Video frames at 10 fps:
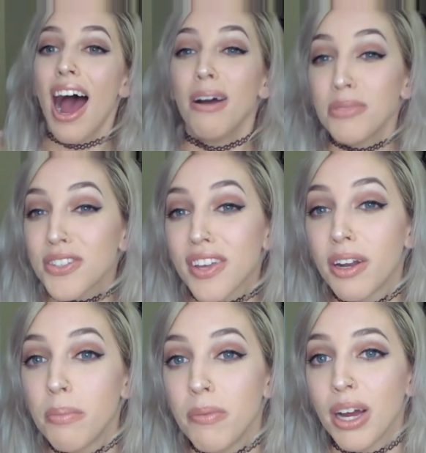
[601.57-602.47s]
I'm just
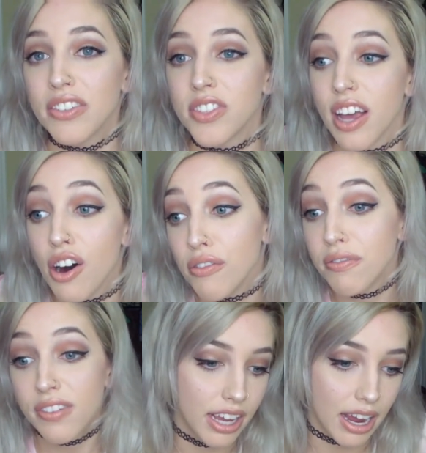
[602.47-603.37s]
gonna be
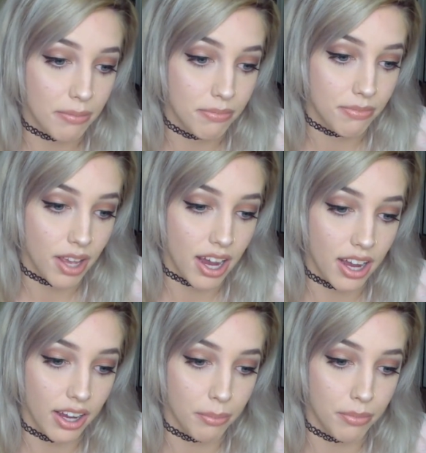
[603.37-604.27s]
myself. Yeah,
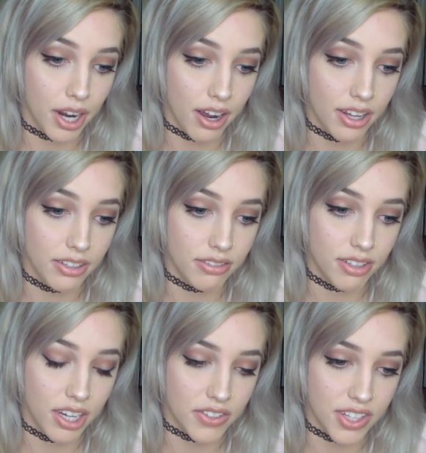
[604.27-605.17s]
I'm not
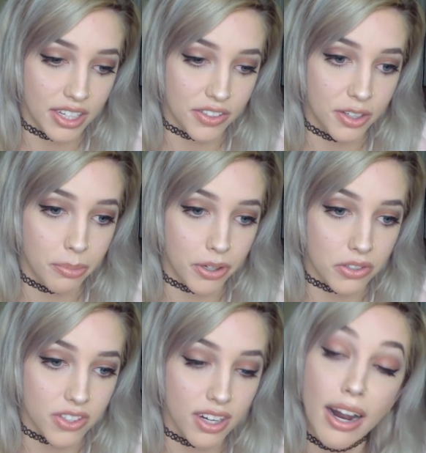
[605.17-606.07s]
a sexy
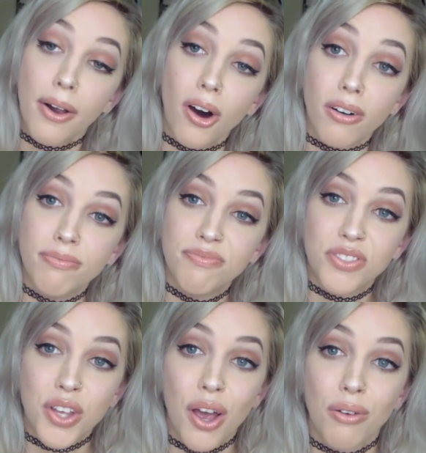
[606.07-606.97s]
person at all.
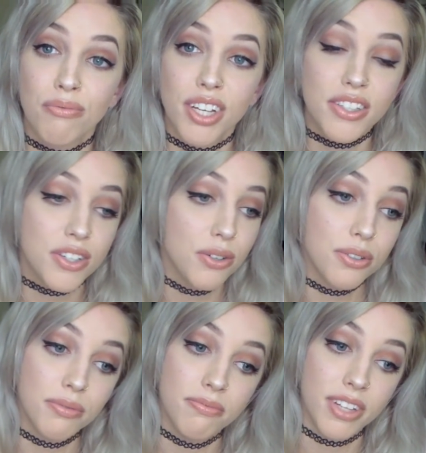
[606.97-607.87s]
So that's
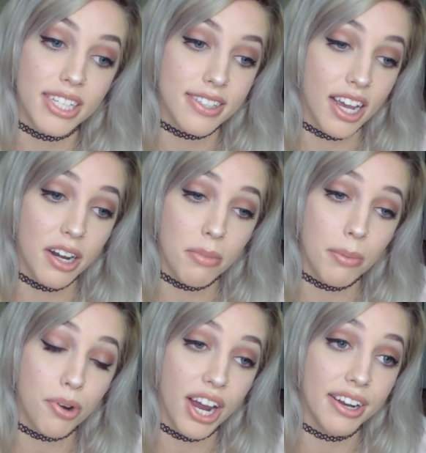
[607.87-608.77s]
cool. That's kind of my
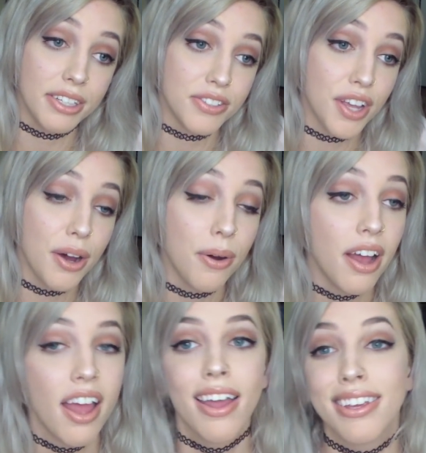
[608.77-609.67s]
brand. So
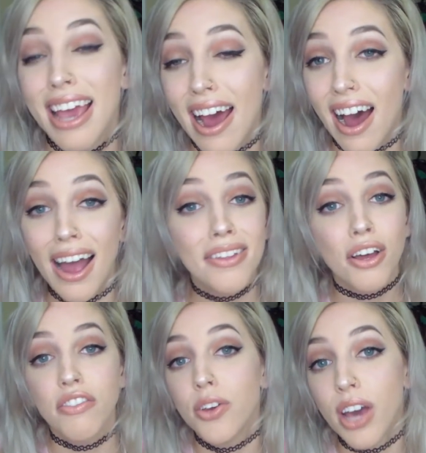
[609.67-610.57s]
yeah, I
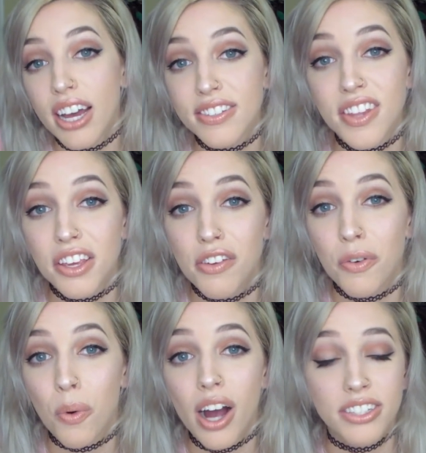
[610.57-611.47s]
love you guys. Thank you
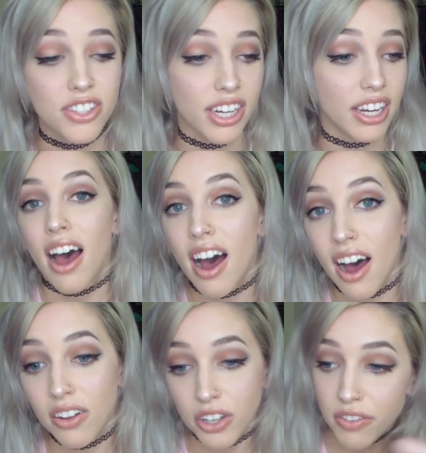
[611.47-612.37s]
for watching.
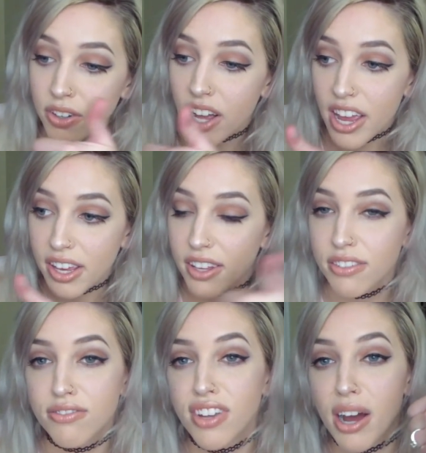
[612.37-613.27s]
Uh, leave a like
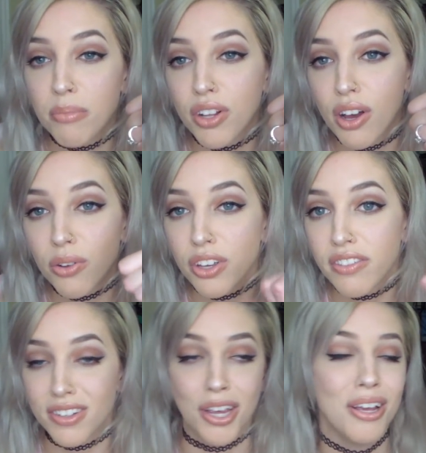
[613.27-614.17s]
down below.
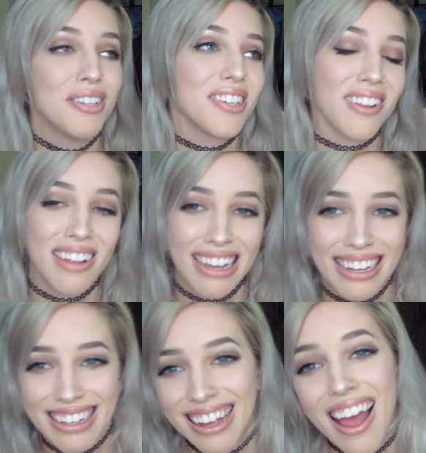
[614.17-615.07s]
Leave a
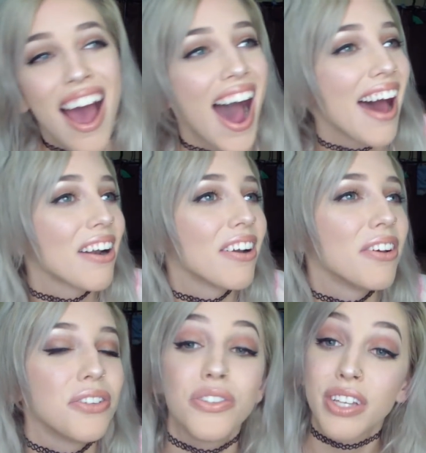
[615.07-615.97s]
dislike. I don't
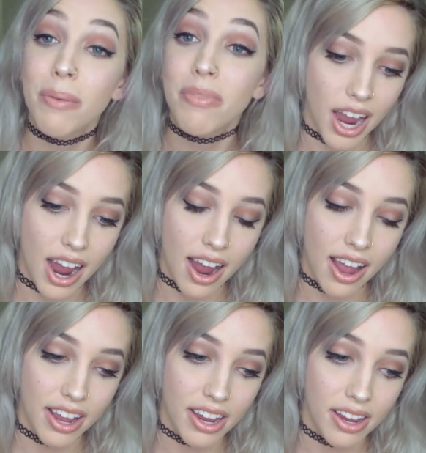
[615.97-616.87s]
know. Do something.
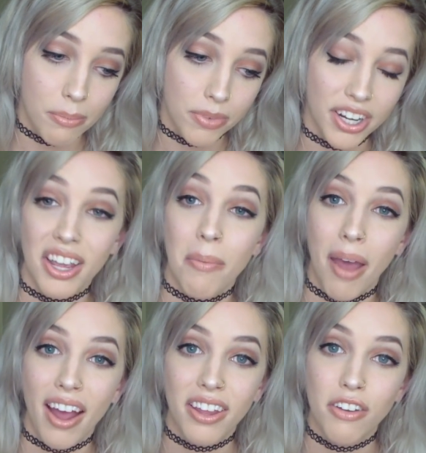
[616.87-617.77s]
I'm gonna get
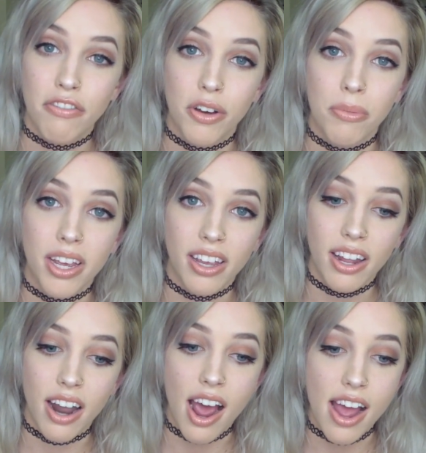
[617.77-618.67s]
back into filming,
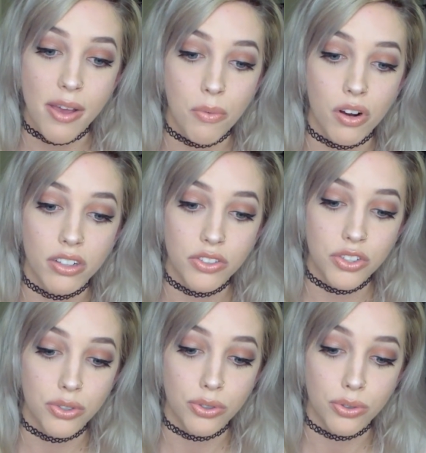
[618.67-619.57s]
and I want
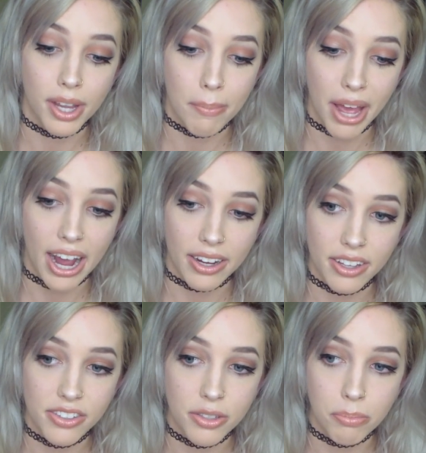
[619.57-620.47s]
to get back
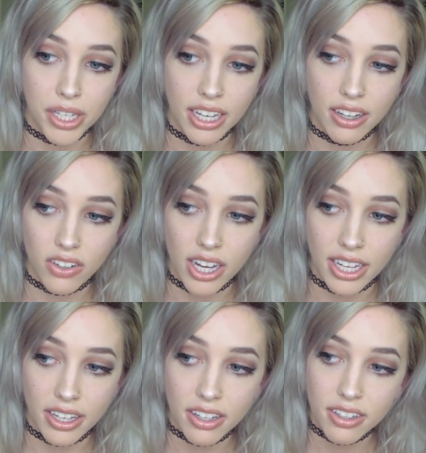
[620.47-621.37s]
into being
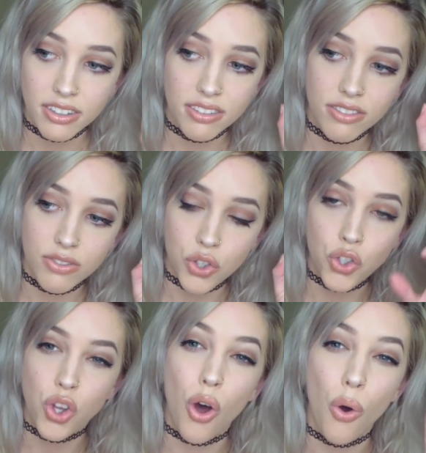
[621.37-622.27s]
like
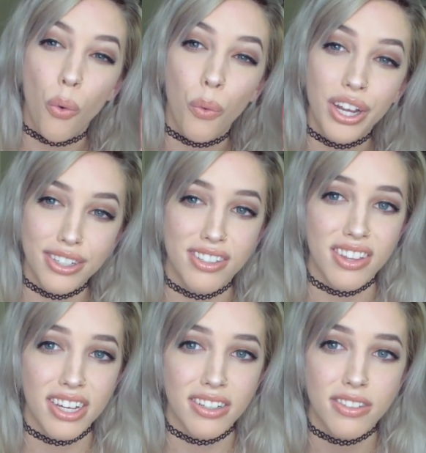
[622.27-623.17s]
so into
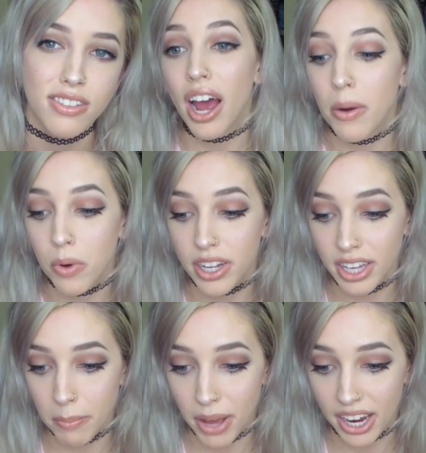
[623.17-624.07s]
this. I want to
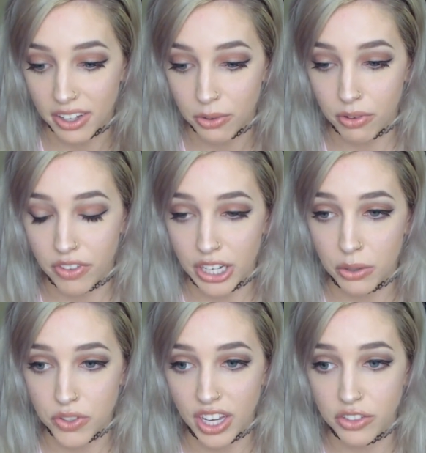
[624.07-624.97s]
get back into a
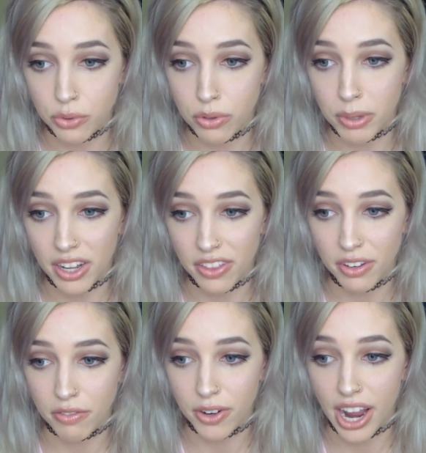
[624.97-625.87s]
video schedule, but I
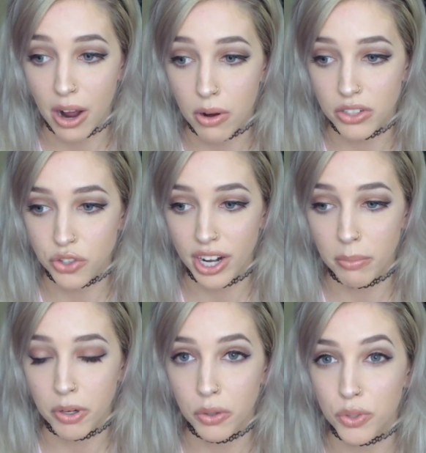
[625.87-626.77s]
think for now I'll try
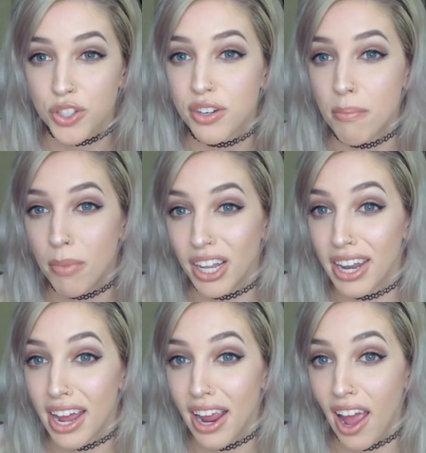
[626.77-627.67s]
to post
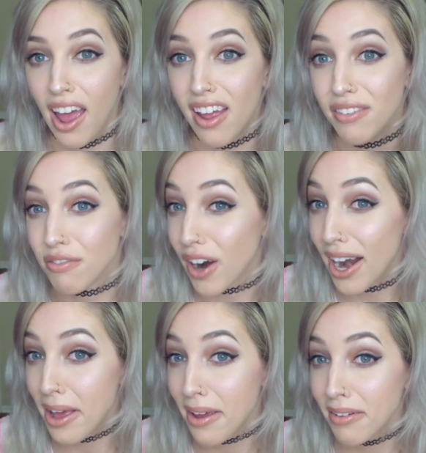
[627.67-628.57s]
Monday and
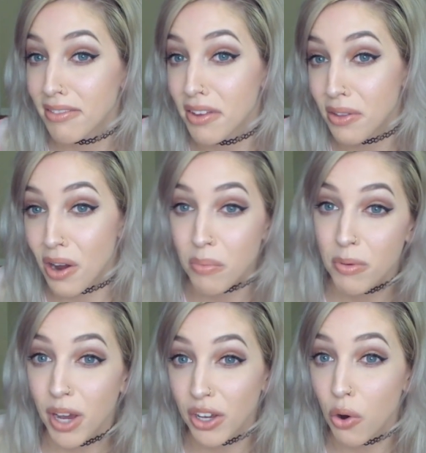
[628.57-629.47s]
Friday. I think that'll
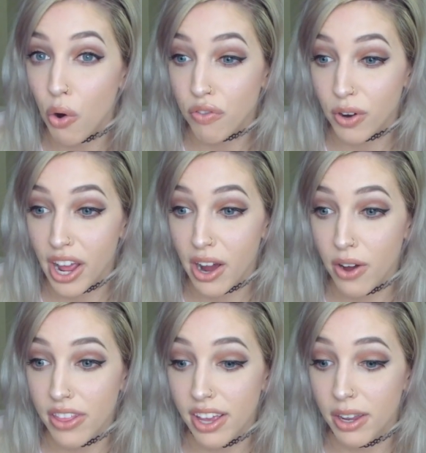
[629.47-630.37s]
be my goal for now,
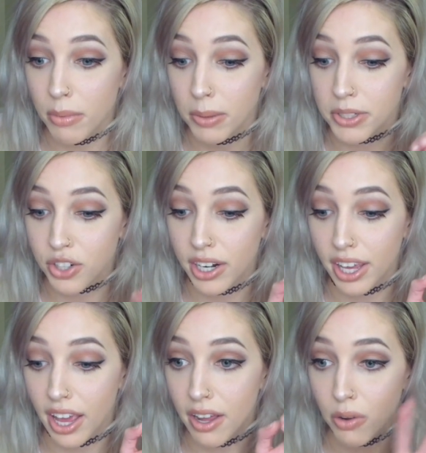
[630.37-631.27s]
and then maybe try to
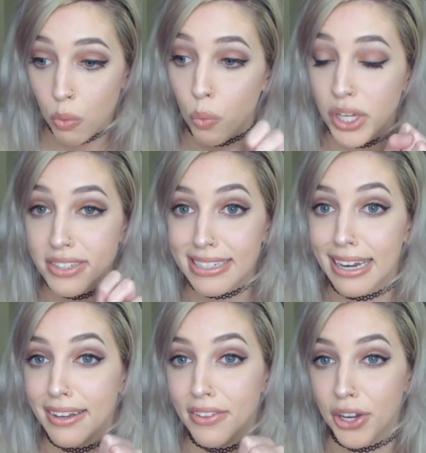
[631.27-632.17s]
get
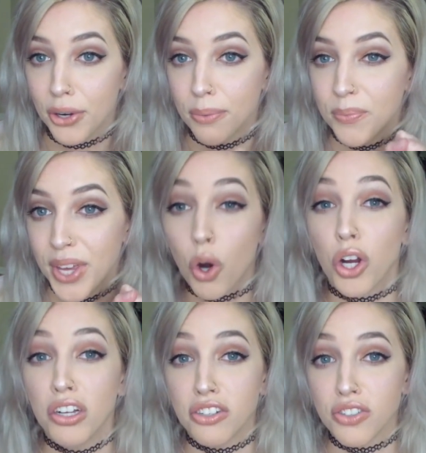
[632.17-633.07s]
Wednesday in there. Work
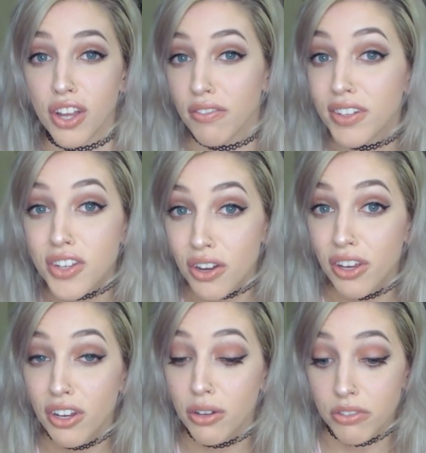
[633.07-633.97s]
on yourself. That's all you
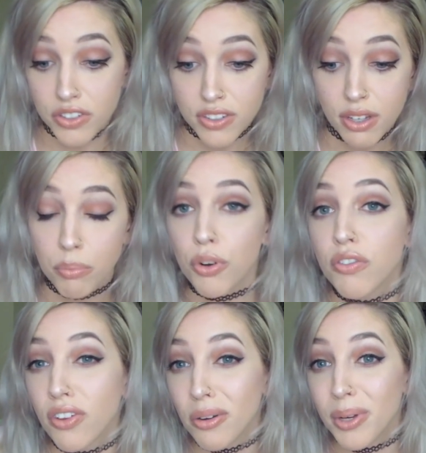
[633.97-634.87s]
can do. Just
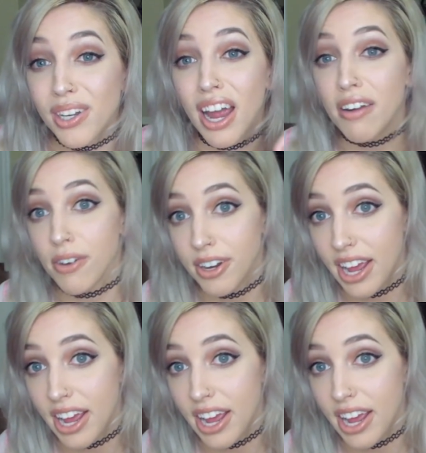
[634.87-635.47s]
improve a little bit every